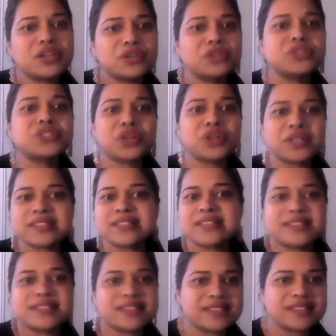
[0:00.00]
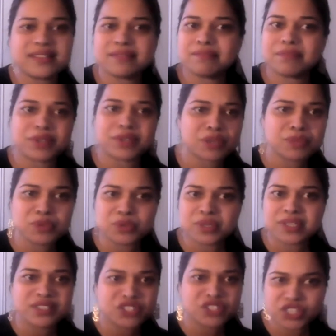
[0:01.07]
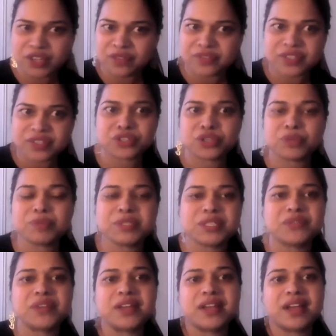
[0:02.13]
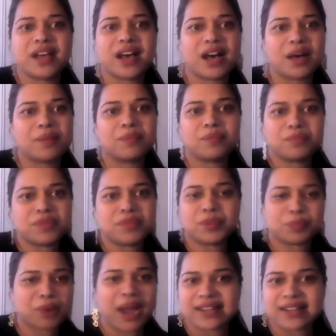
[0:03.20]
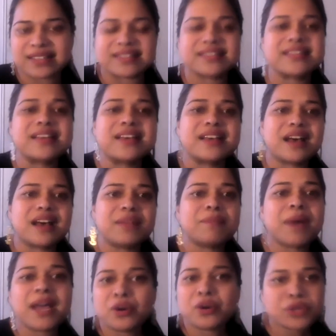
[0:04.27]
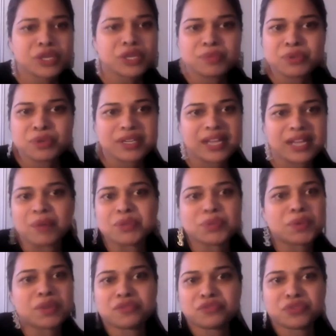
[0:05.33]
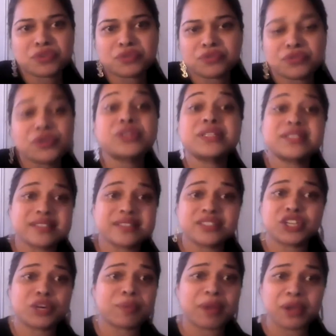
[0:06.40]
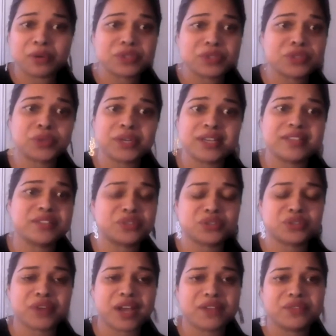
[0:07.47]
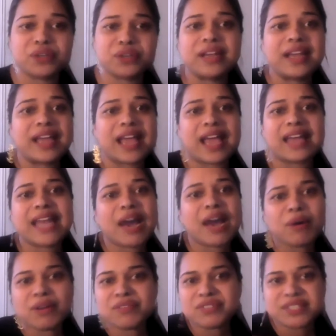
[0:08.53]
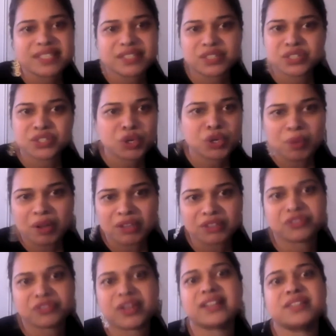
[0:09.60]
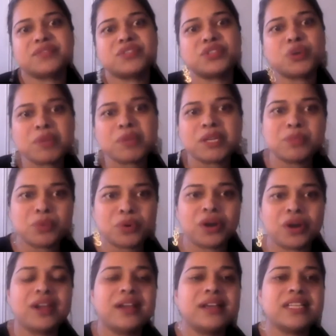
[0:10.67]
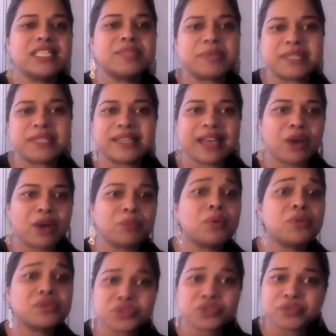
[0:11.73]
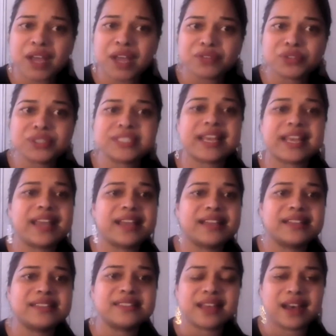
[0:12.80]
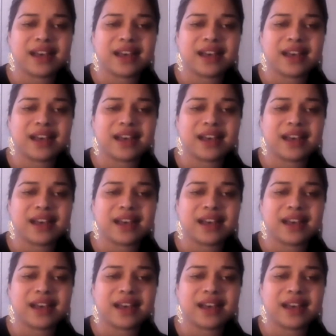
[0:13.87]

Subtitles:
you're starting to see communities shift in terms of the practice. In my own community, I was one of the first to share my own story as a survivor. And now I've seen a snowball effect of so many more speaking out, both survivors and